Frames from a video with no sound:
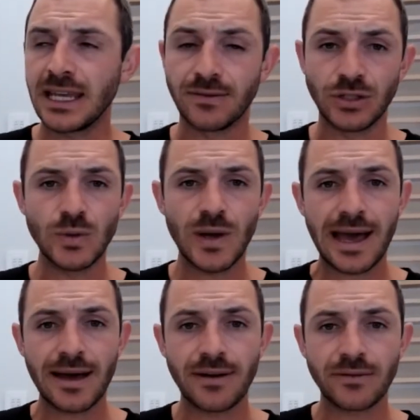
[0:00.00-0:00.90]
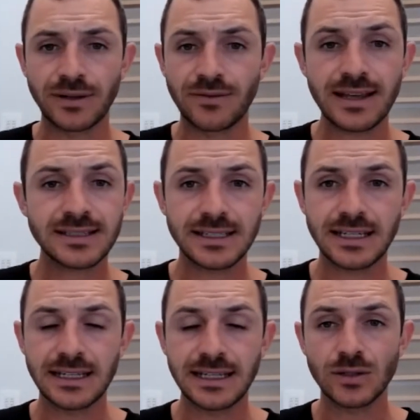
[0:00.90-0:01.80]
you have ever invested
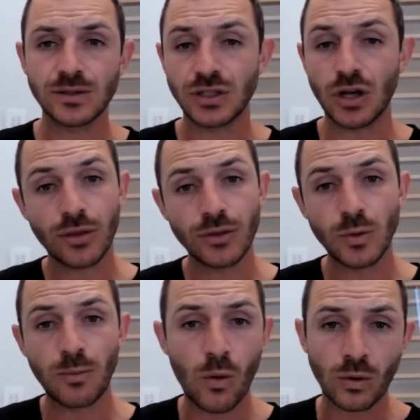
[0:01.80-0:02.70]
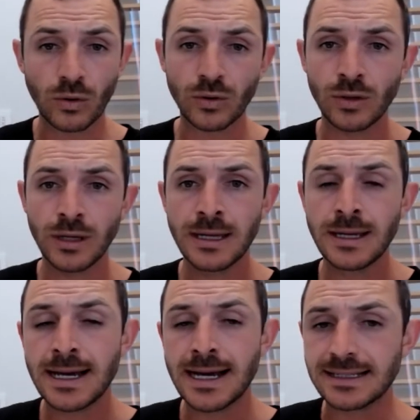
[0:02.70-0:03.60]
in deals, gone through a portal,
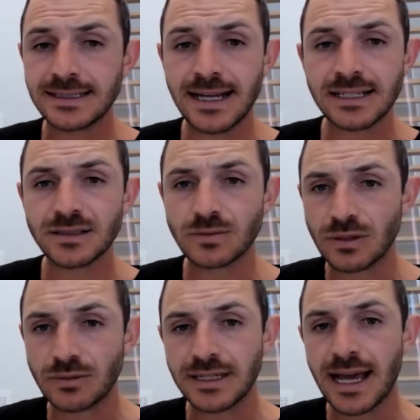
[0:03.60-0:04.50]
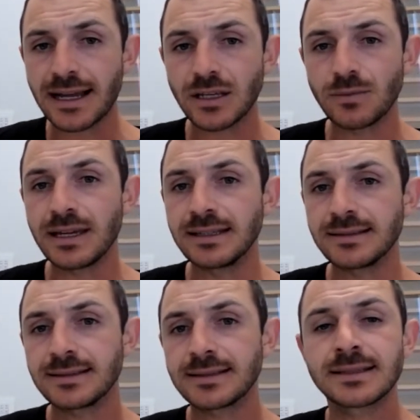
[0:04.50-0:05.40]
signed subscription
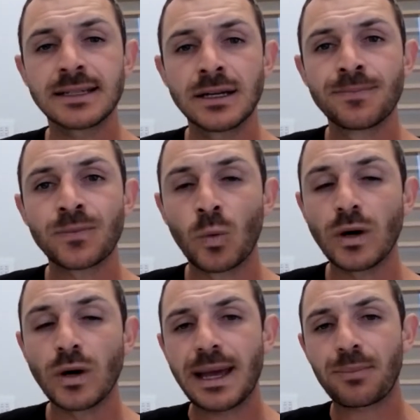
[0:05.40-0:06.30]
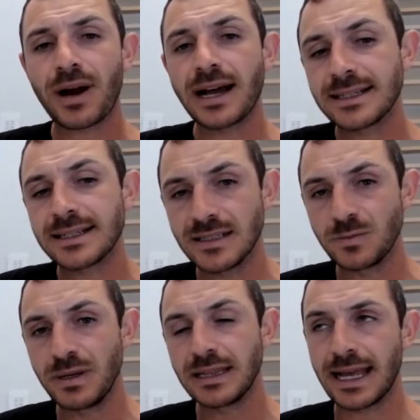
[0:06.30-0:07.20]
documents, what that process has
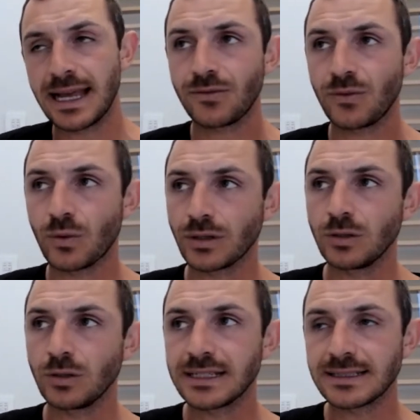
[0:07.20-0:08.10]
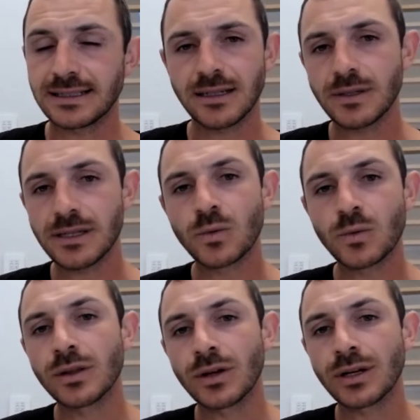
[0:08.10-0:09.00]
been like for you, because it's something that
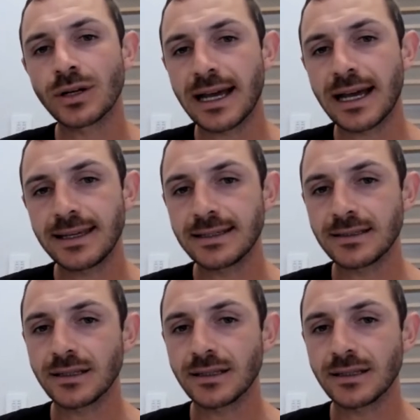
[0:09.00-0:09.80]
we're learning. I think is